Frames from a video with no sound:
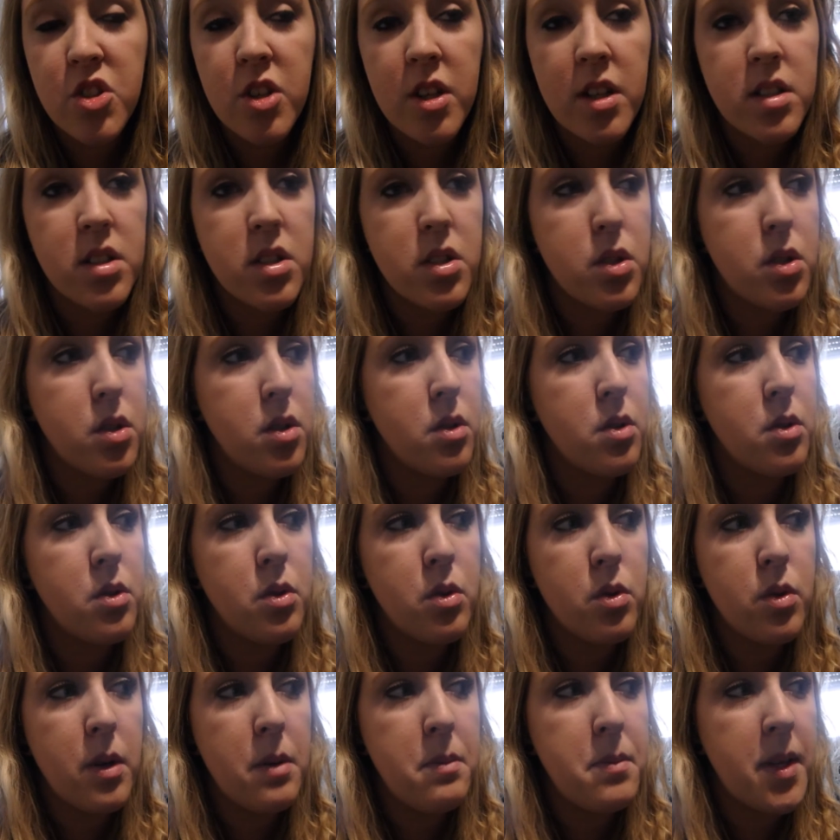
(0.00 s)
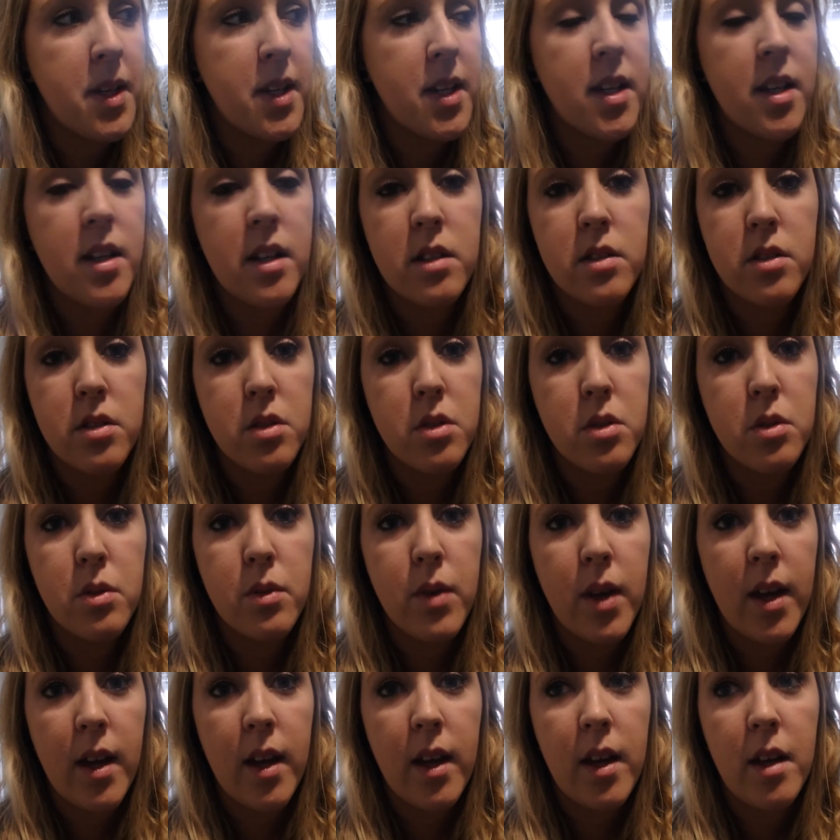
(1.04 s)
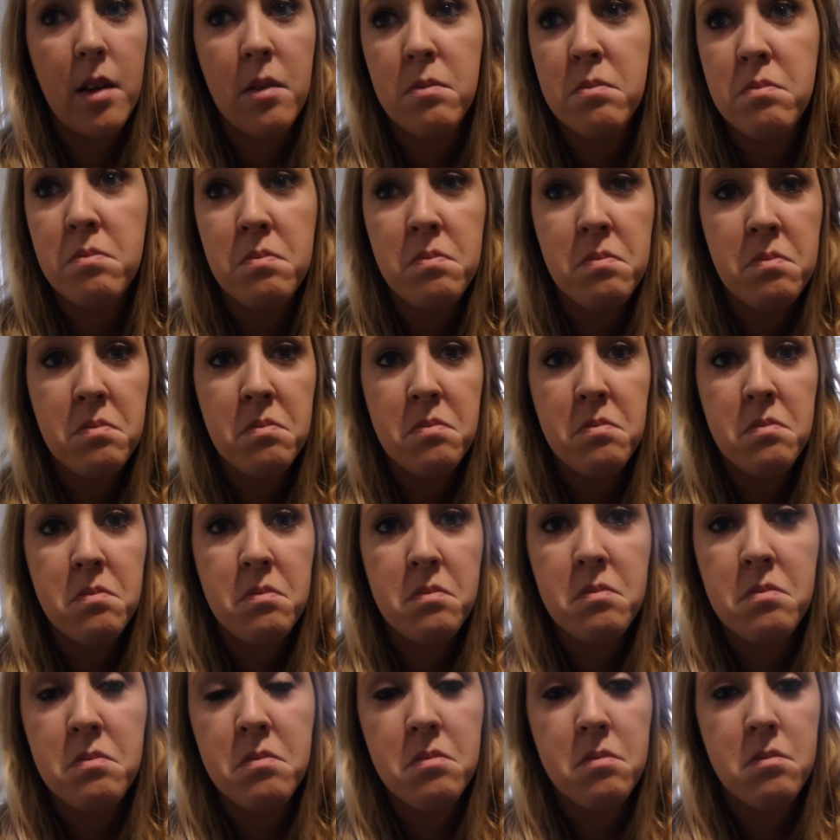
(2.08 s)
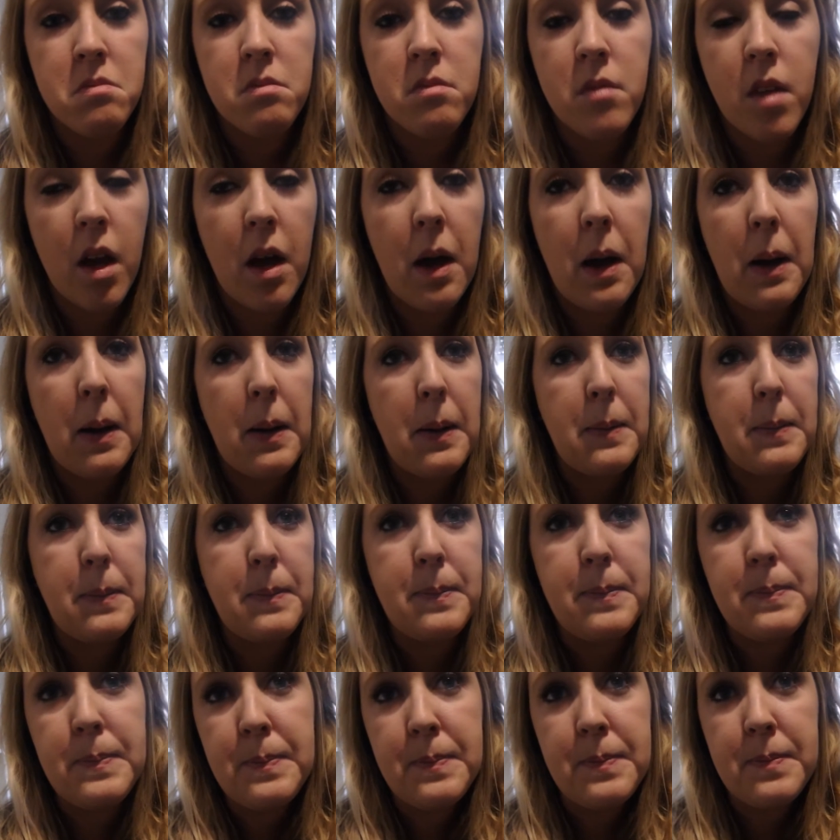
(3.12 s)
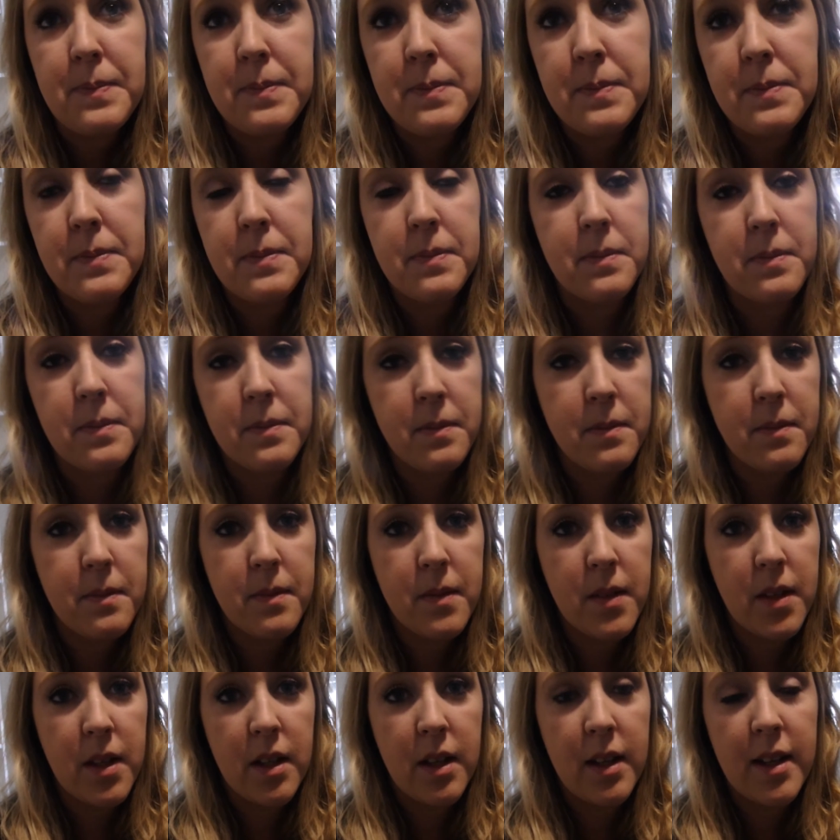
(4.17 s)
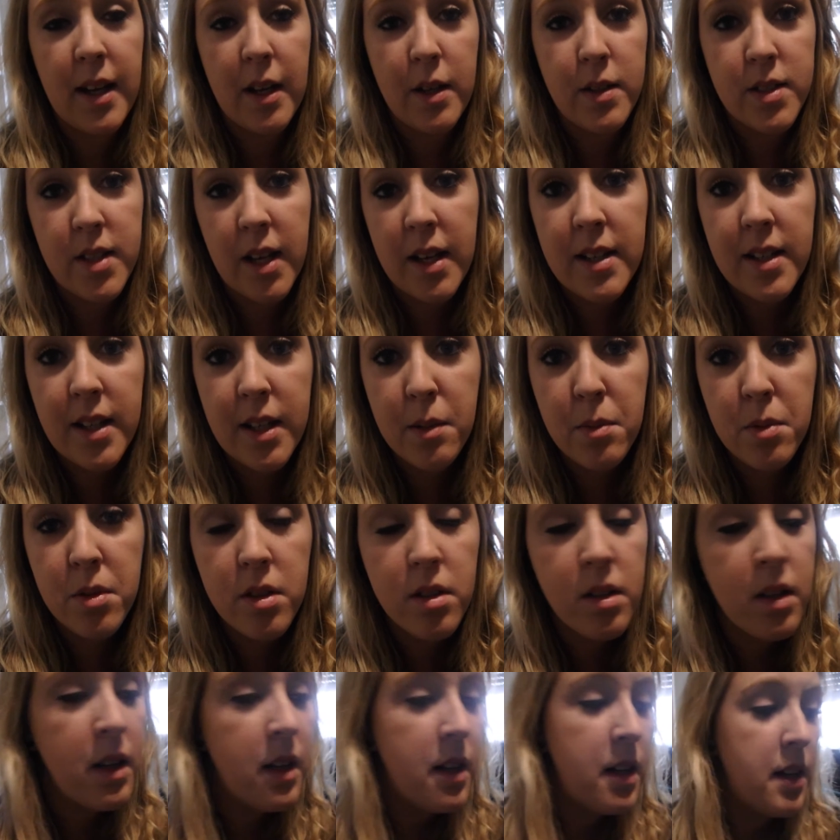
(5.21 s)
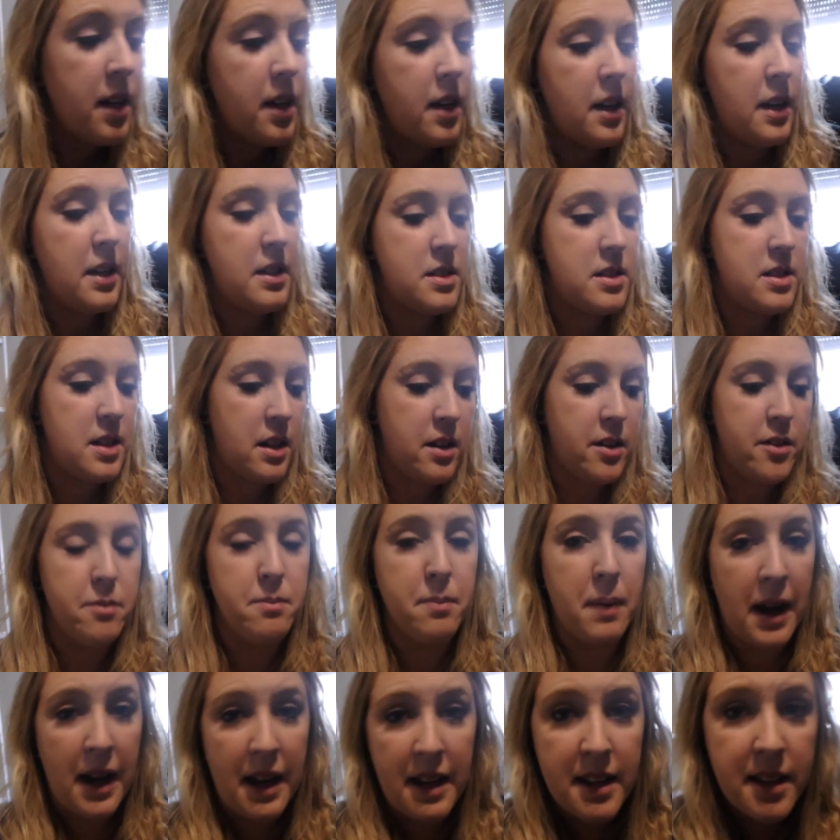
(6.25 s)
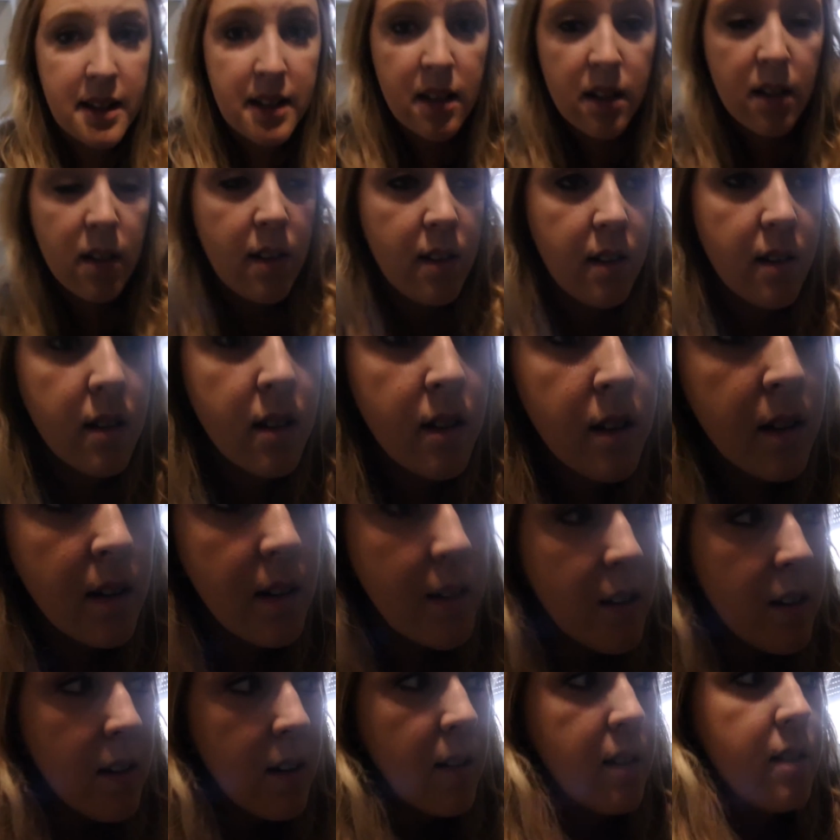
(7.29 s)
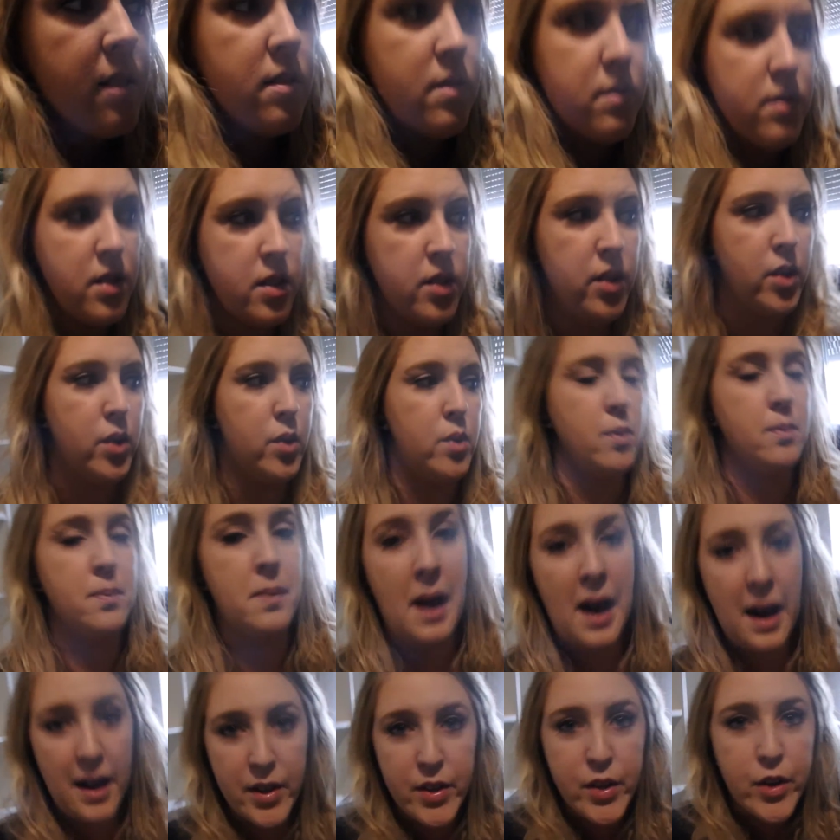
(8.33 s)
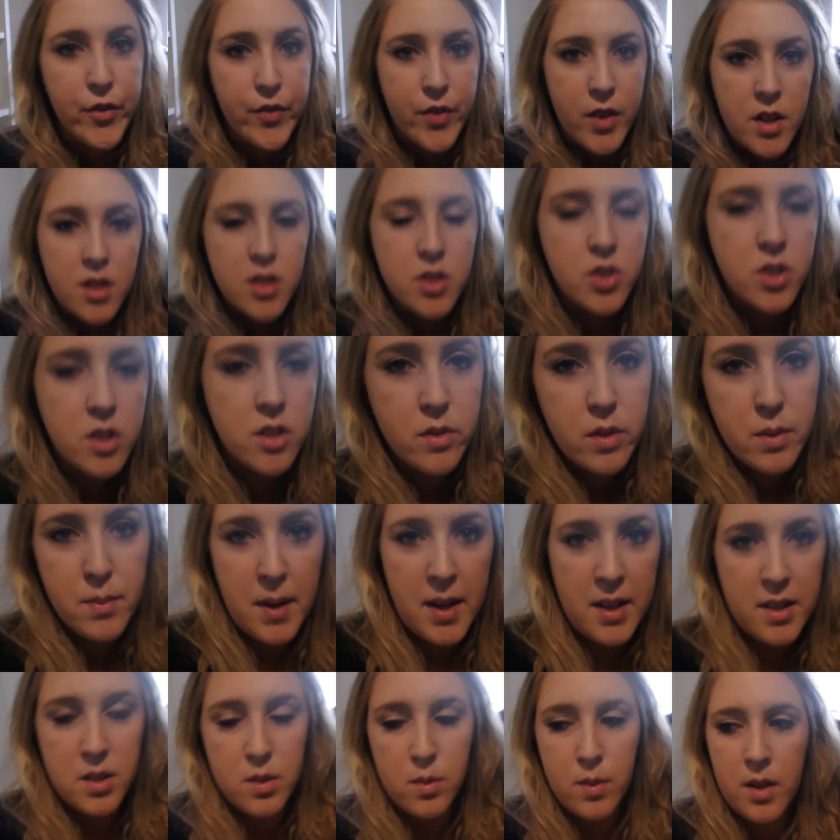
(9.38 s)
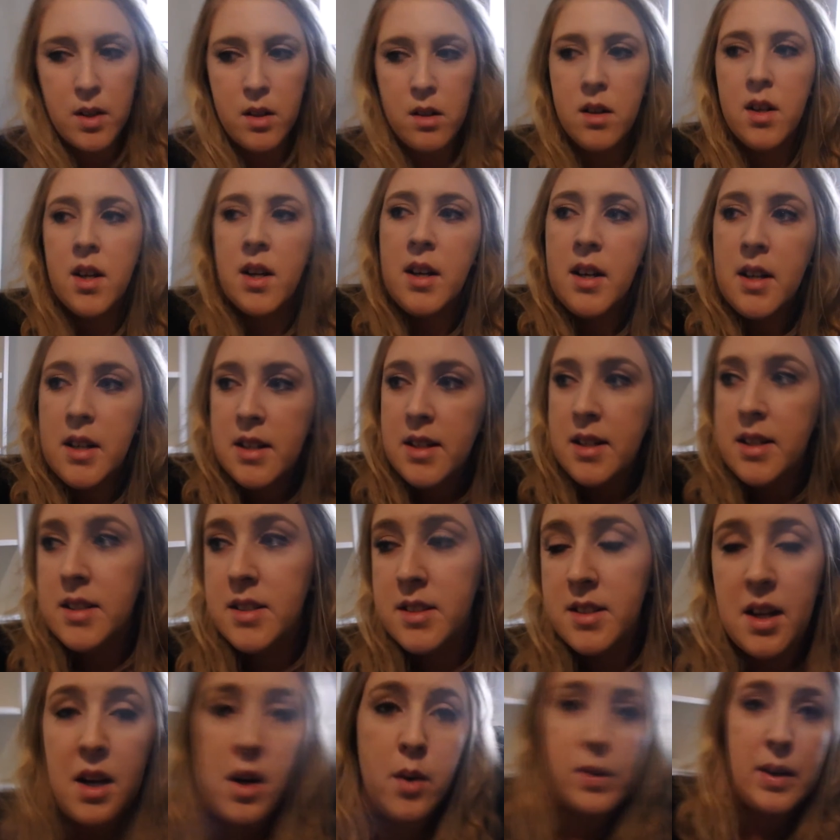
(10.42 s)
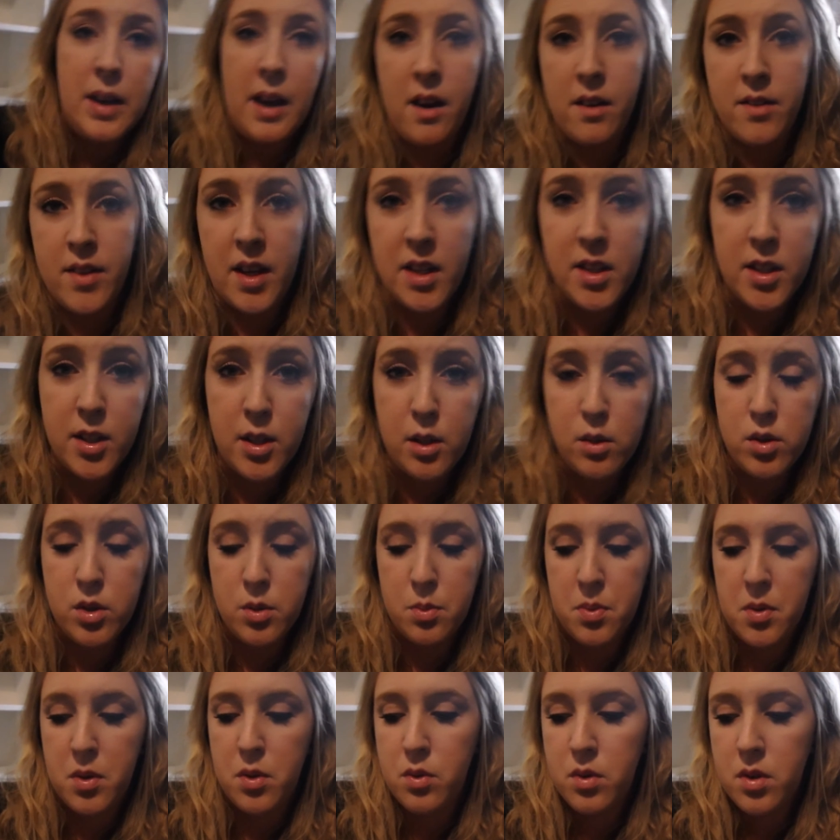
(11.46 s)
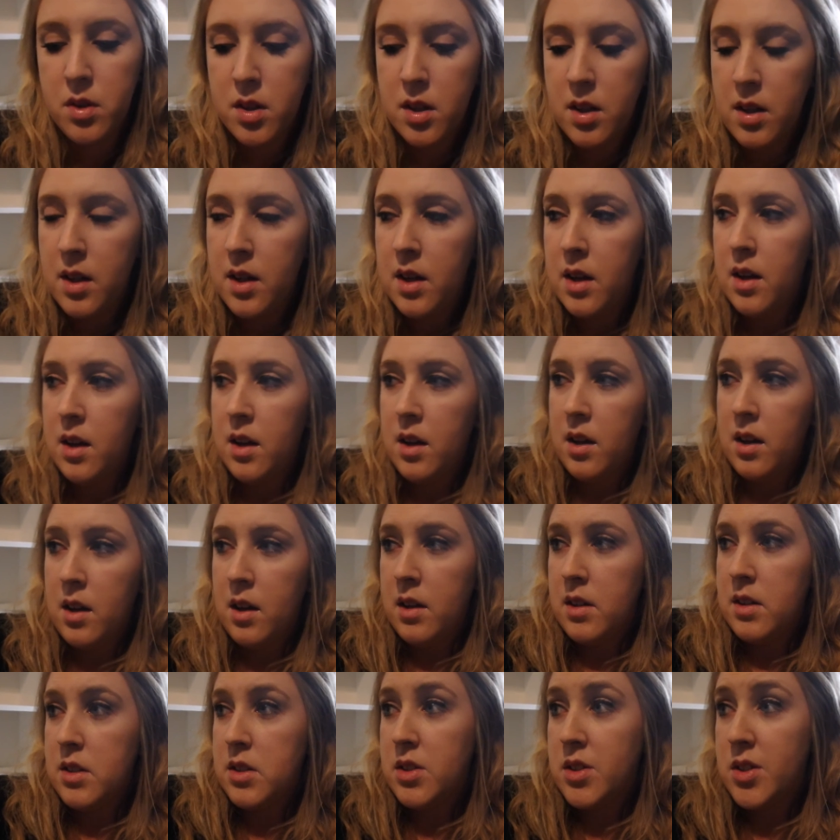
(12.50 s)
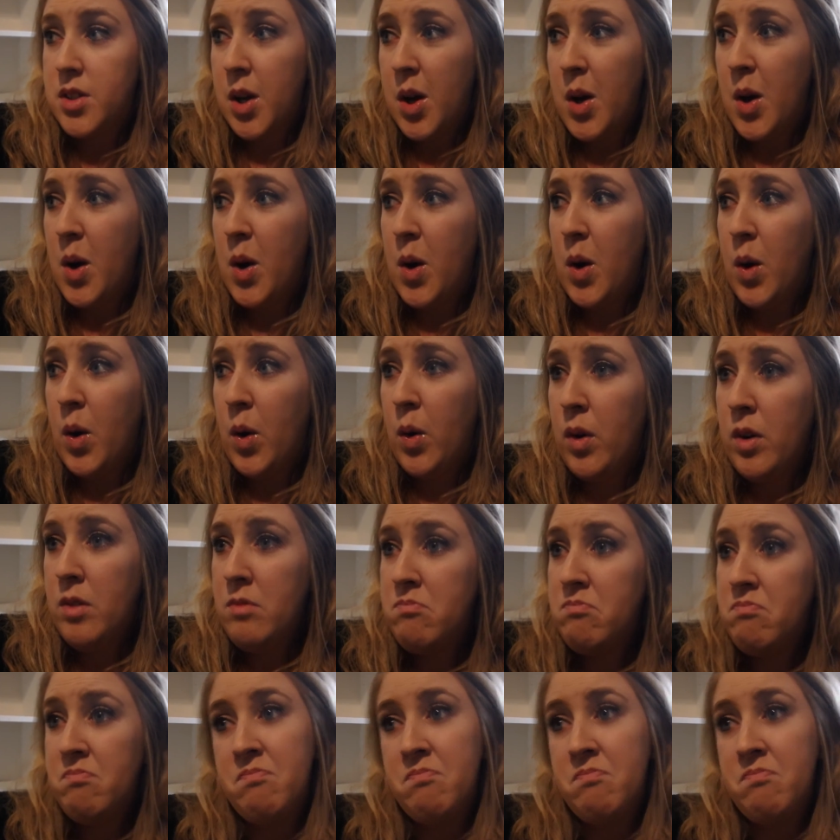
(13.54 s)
just to make it into a um, an outside table instead of buying you know patio furniture we might as well because now we have that huge booth so